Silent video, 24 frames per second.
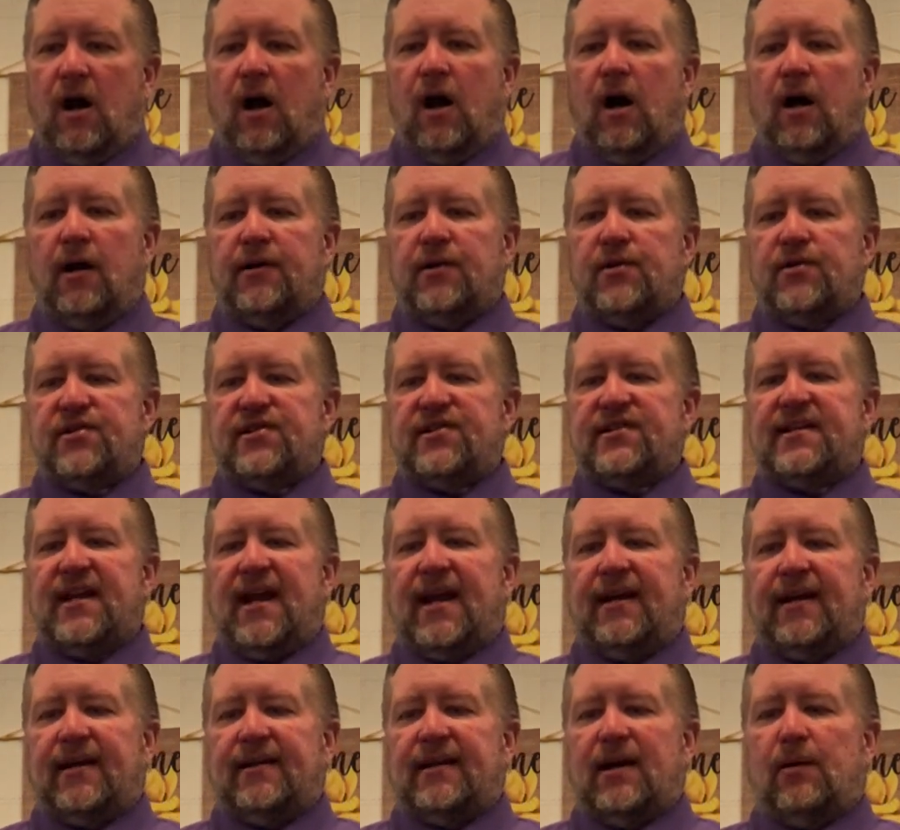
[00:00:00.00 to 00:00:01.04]

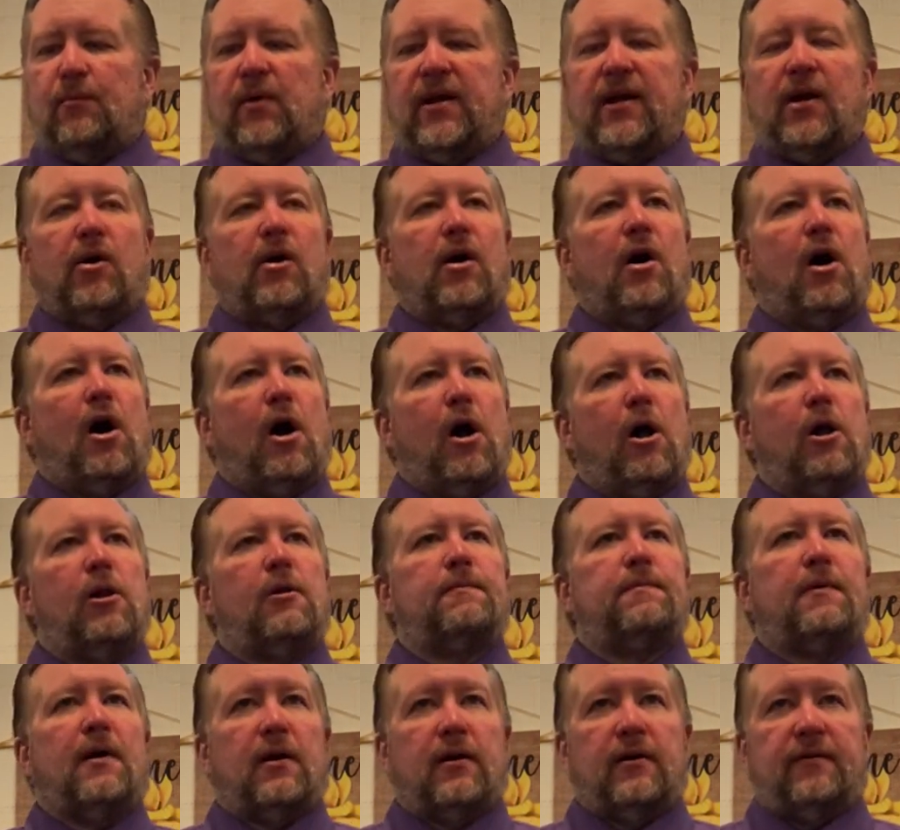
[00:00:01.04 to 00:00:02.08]
Understanding that we are
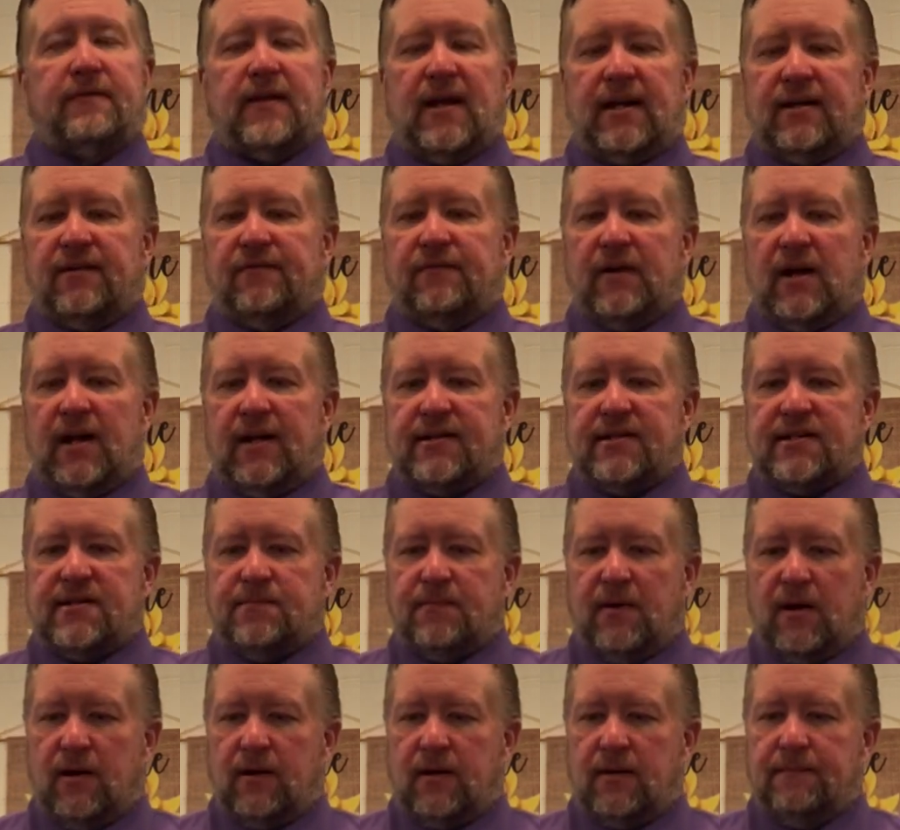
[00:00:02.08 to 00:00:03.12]
all part of that divine
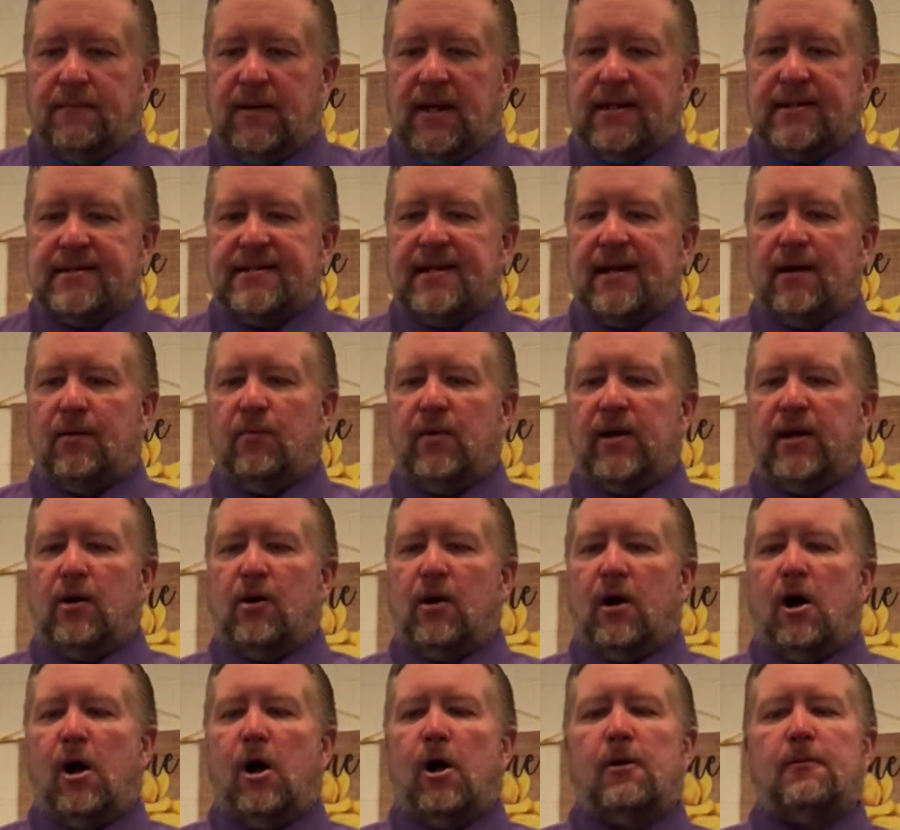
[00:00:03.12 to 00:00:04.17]
spark means that we
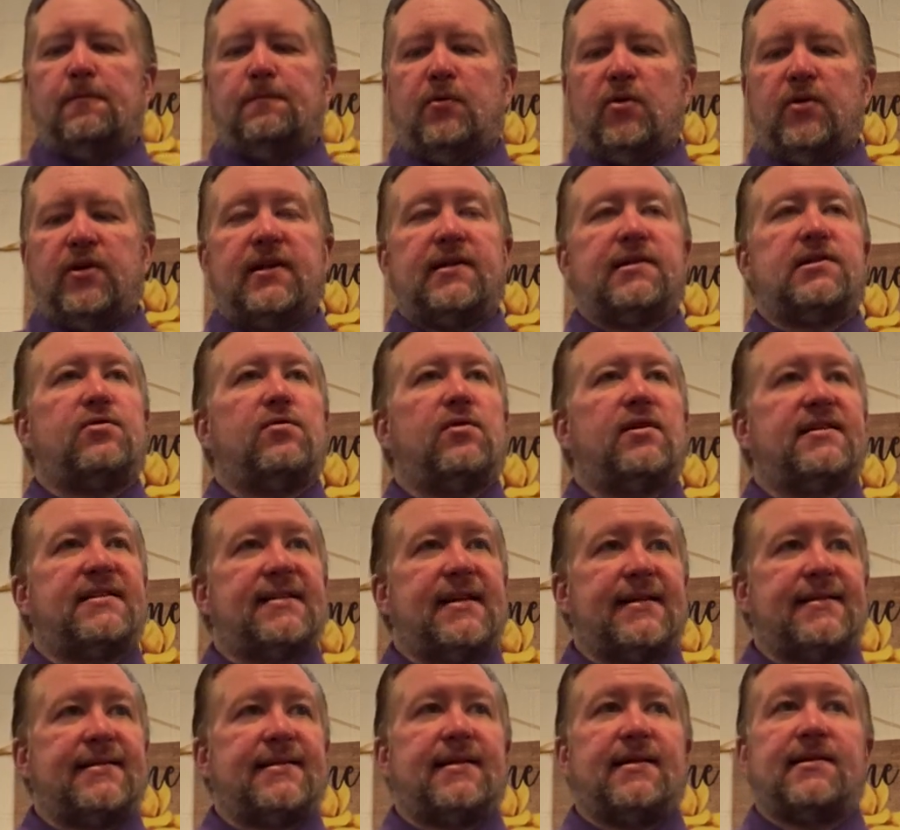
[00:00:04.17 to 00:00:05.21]
are all put into
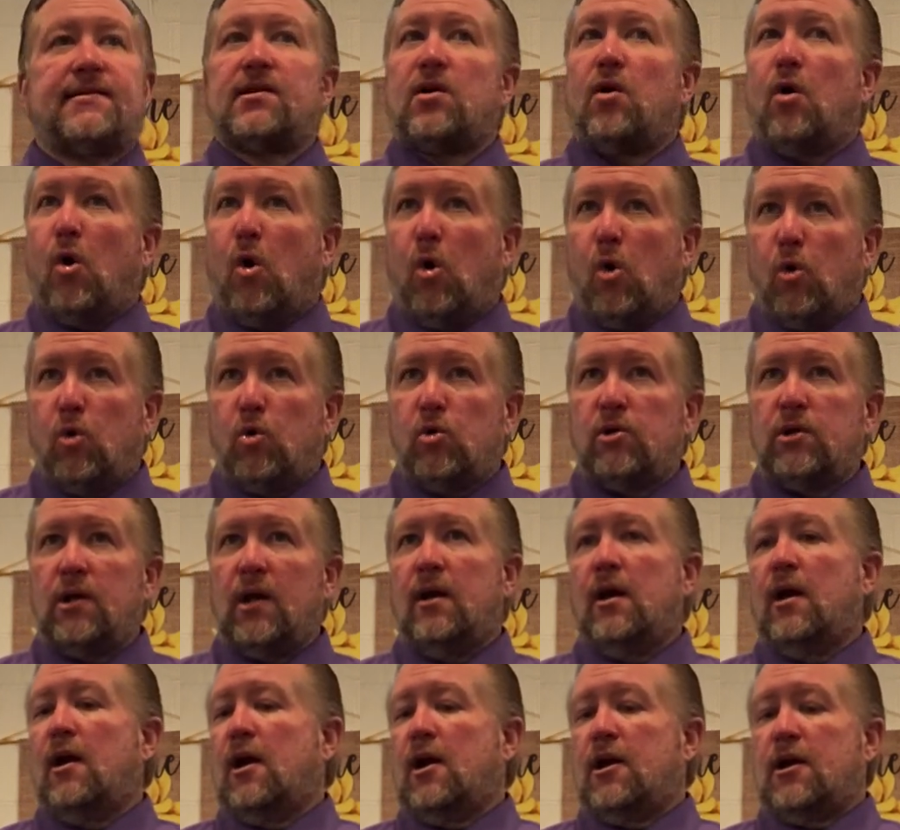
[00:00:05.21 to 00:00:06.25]
existence
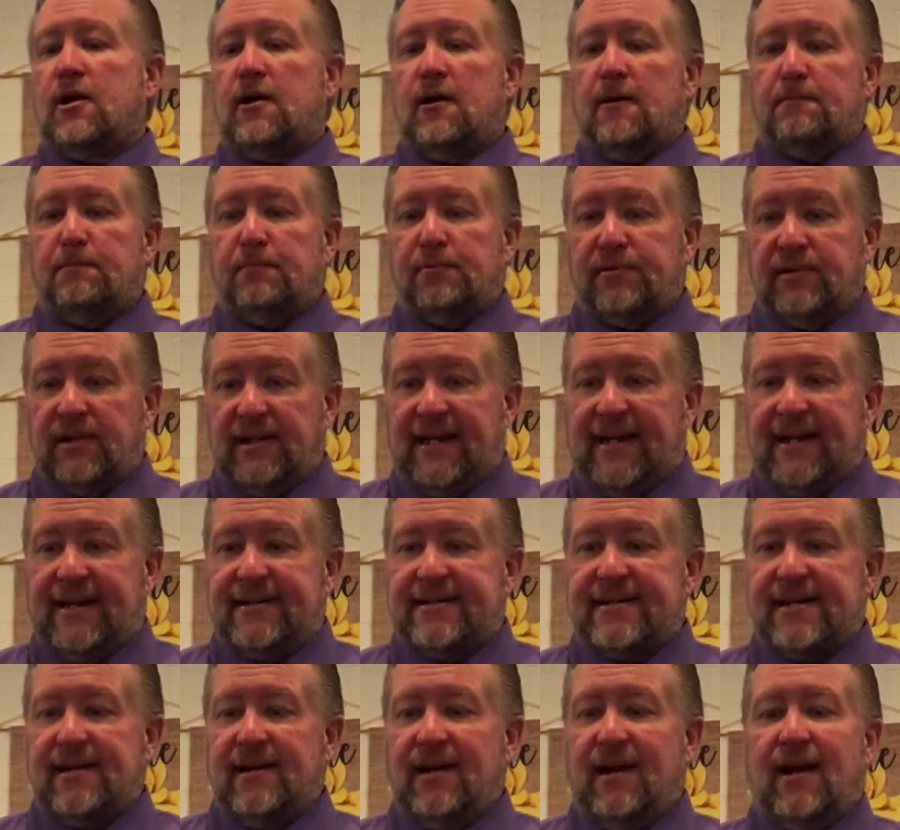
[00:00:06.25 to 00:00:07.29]
whole,
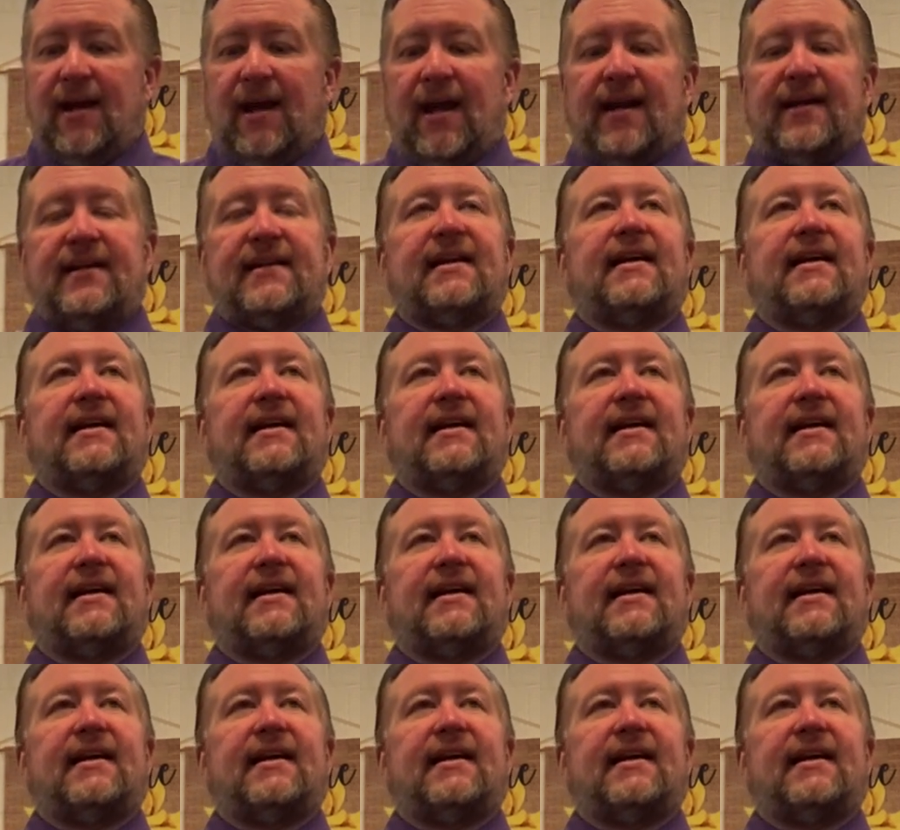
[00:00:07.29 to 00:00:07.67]
complete, and